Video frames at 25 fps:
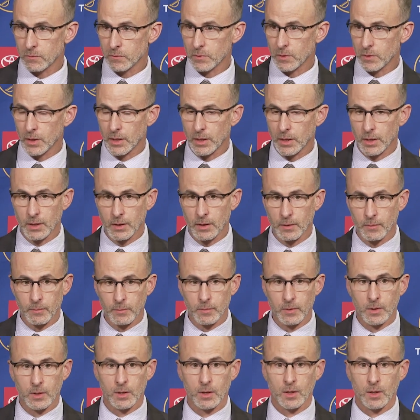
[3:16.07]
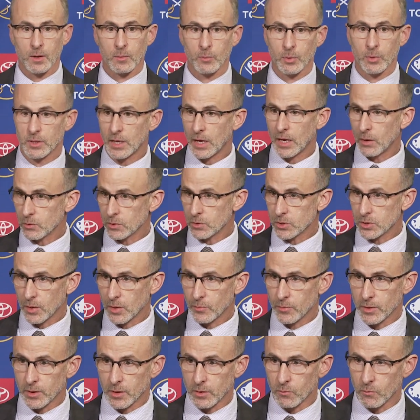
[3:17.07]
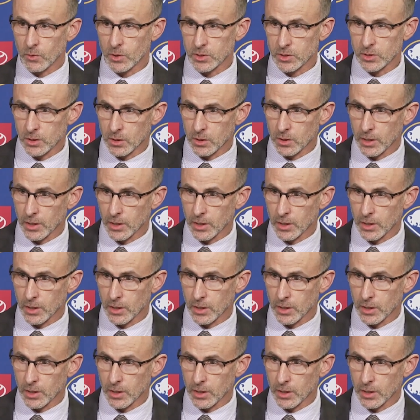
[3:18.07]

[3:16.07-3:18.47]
But that was something that wasn't